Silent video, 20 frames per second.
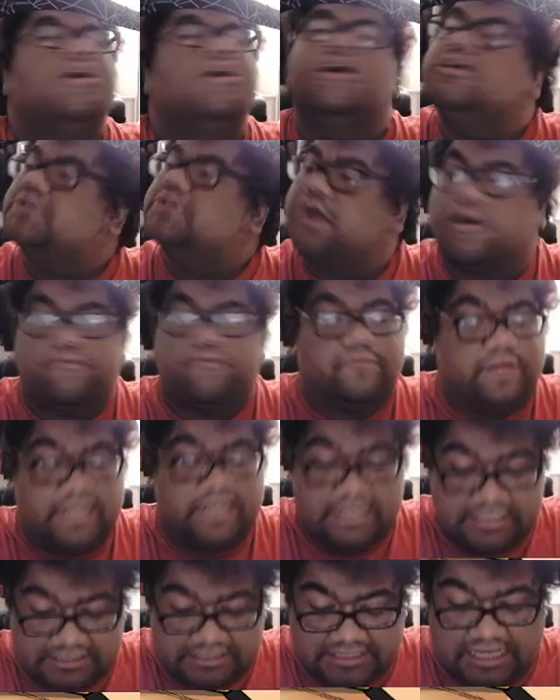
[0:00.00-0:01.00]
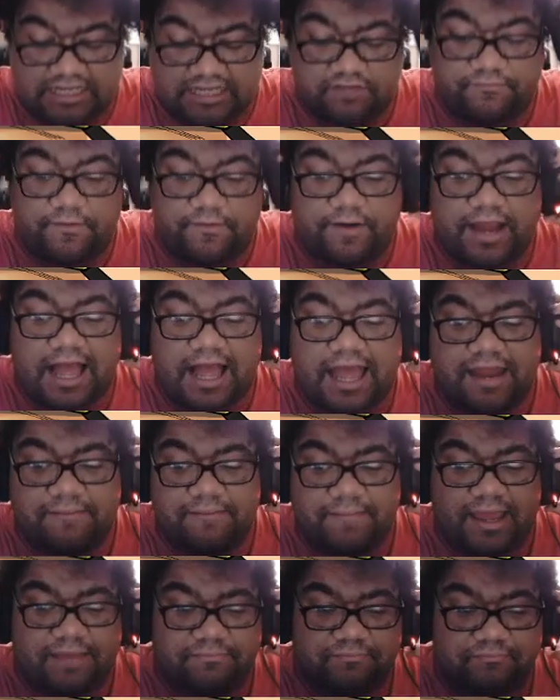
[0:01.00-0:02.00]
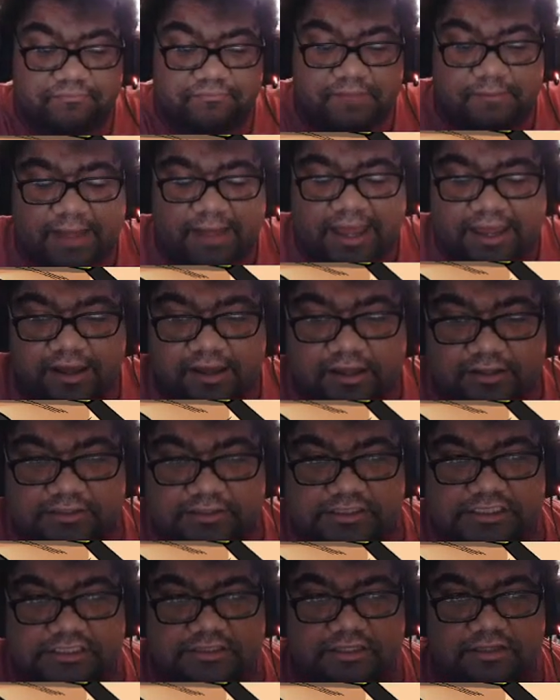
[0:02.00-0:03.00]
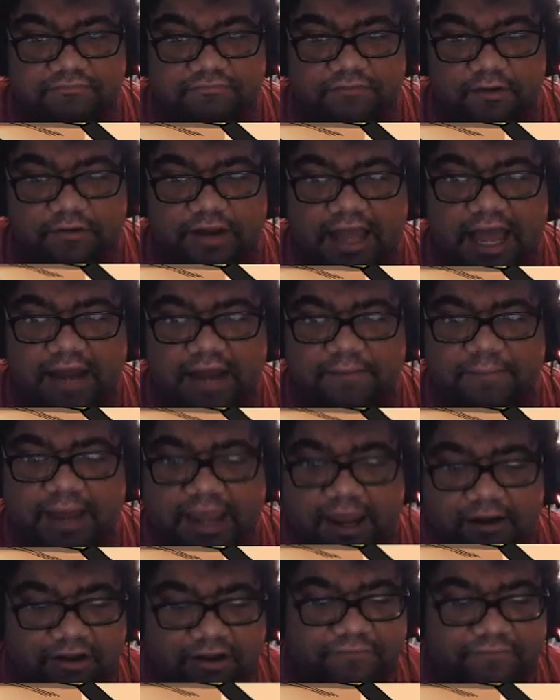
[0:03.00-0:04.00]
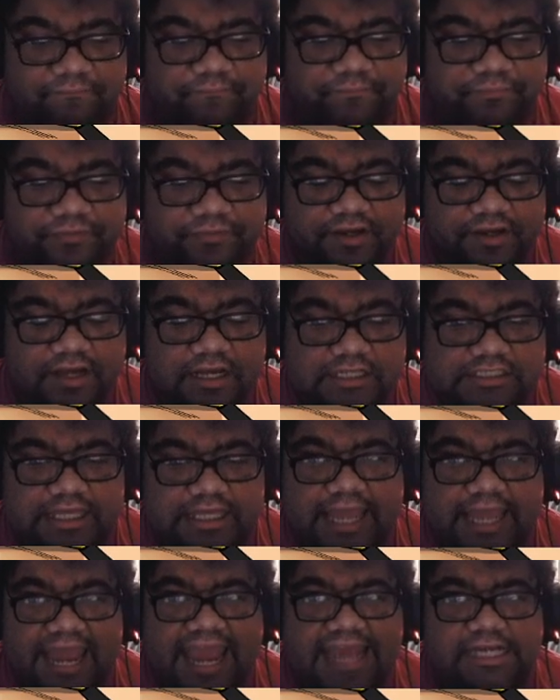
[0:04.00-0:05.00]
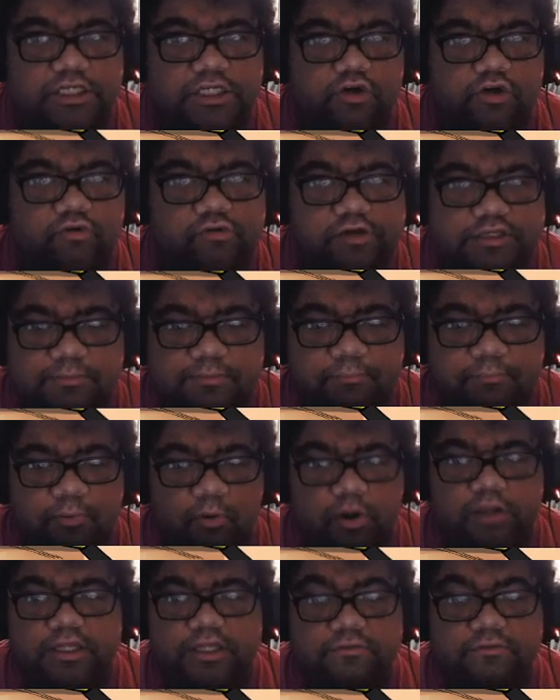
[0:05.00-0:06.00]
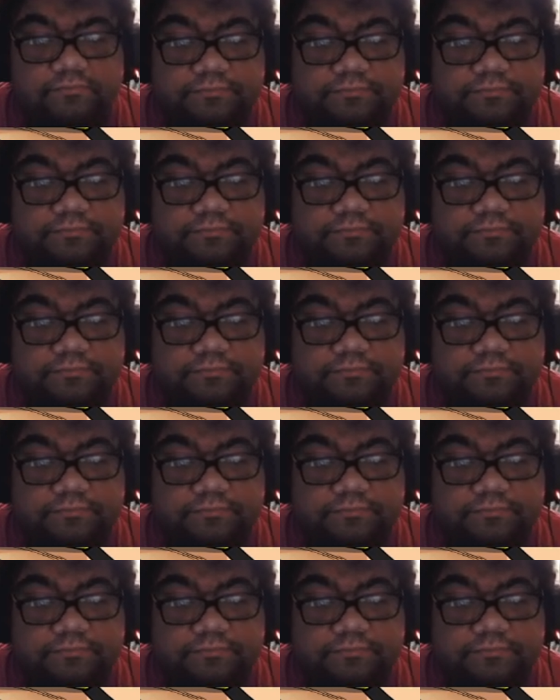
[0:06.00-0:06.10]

Sorry everyone, it is very hot in my very hot in my area. It's like 80 degrees, boiling.